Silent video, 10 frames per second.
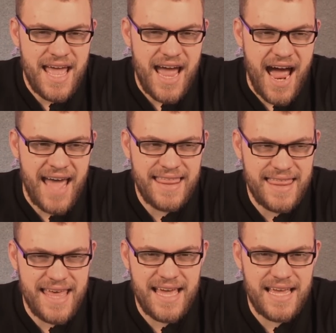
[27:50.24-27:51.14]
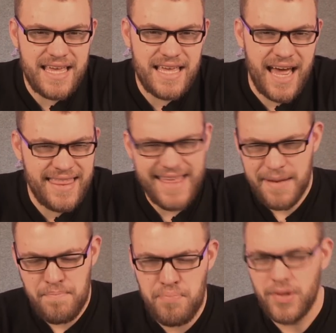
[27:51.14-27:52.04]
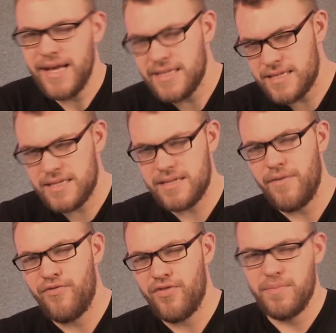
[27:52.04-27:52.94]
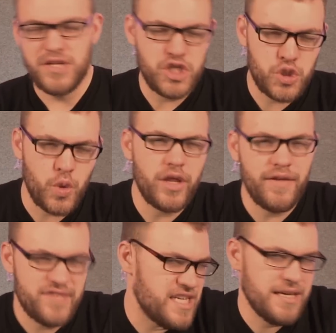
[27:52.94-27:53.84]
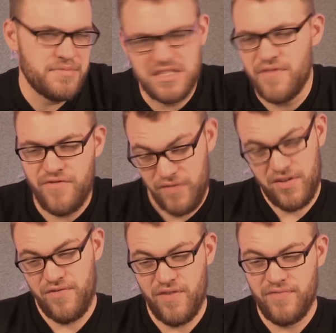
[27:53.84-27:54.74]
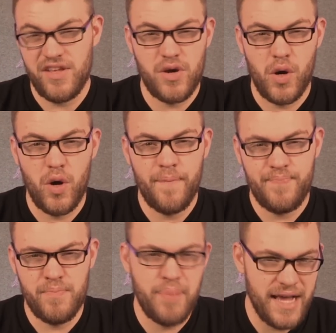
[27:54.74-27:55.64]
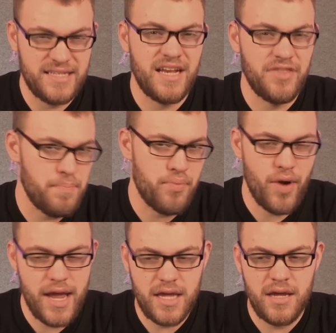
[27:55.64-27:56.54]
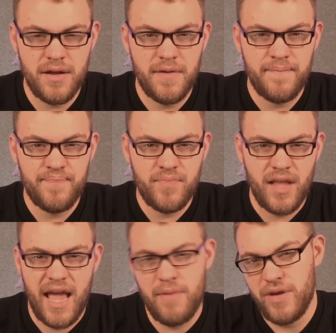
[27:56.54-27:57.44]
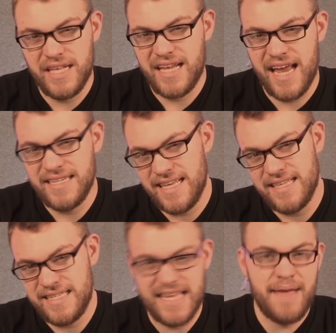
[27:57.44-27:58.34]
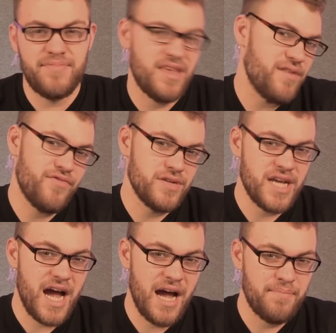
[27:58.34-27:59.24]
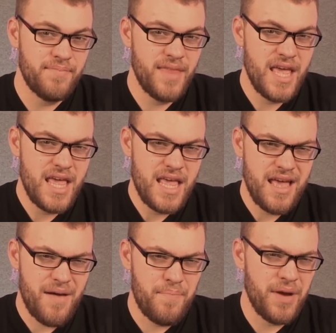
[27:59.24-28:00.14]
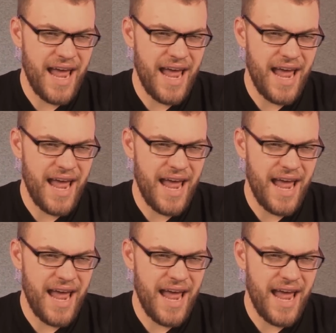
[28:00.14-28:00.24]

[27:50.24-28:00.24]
I think Blitz for the majority of teams is a 50-50 call based on the break. And we can kind of say the same thing for Dom. But I